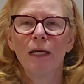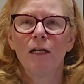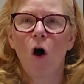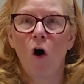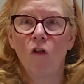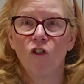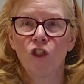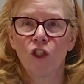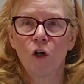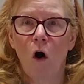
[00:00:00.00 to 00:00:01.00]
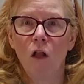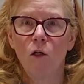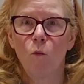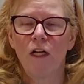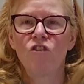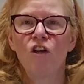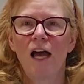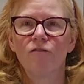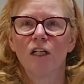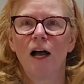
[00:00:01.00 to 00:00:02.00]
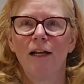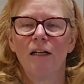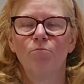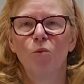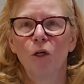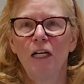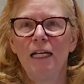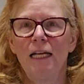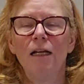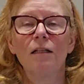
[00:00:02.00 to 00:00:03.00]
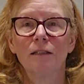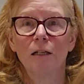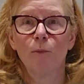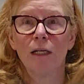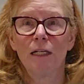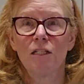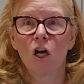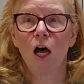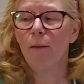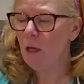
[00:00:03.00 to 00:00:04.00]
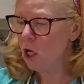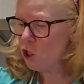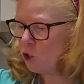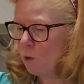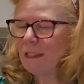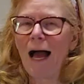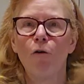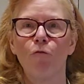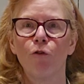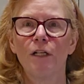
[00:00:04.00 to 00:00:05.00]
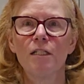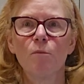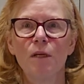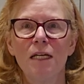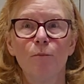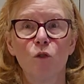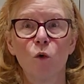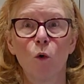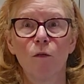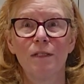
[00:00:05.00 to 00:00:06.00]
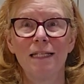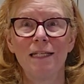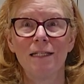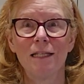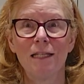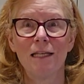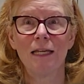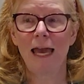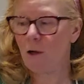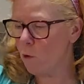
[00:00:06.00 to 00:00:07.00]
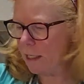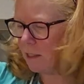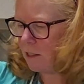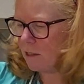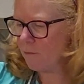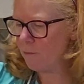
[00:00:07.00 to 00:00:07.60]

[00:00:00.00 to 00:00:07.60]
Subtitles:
in all the sugar all at once. You have to kind of put it in a little bit at a time to allow for it to be absorbed into the egg whites.